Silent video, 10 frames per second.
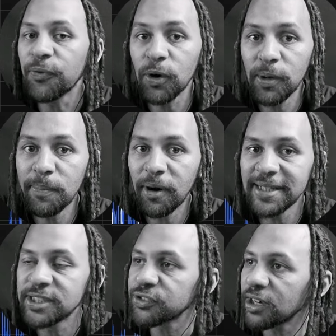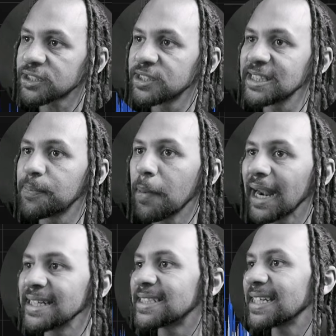Following my instructions, he's
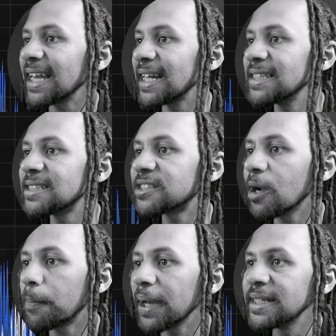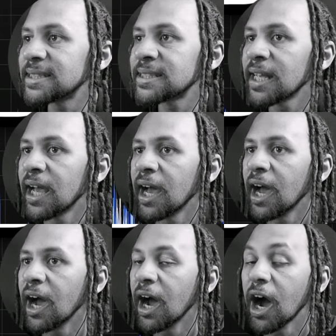managed to get his sub bass
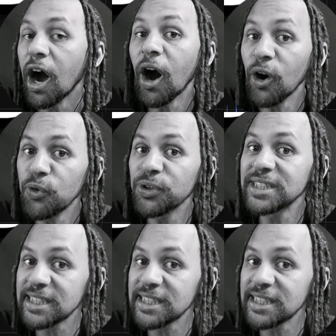over